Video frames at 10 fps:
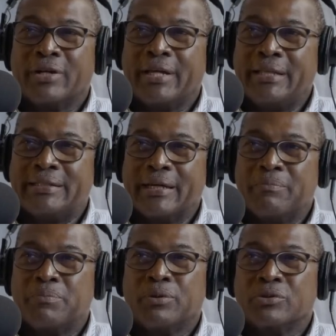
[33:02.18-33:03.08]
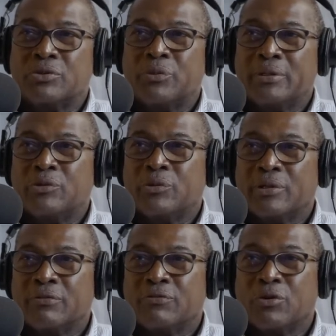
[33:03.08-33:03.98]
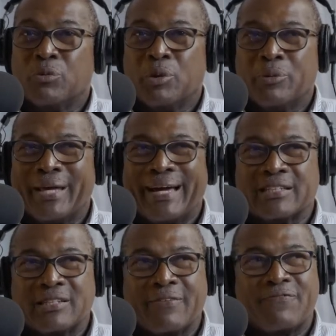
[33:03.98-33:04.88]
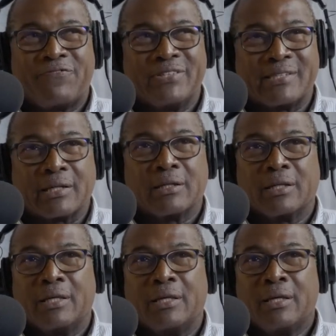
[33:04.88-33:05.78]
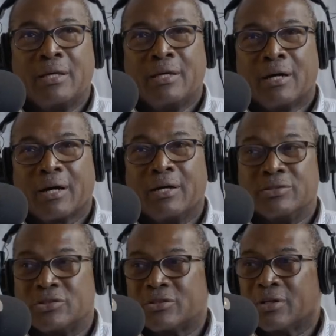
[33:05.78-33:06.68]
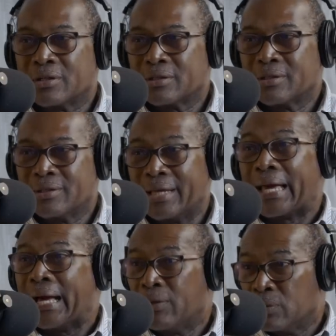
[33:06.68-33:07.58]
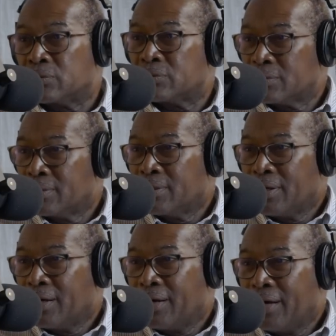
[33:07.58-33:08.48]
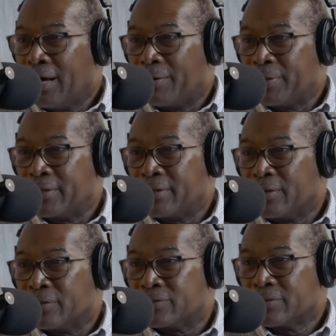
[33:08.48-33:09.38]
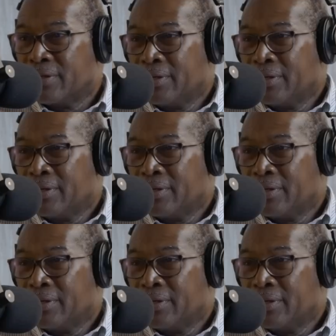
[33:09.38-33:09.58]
or any time post-2024 we would actually physically construct the gallows. Yeah. I mean, it's...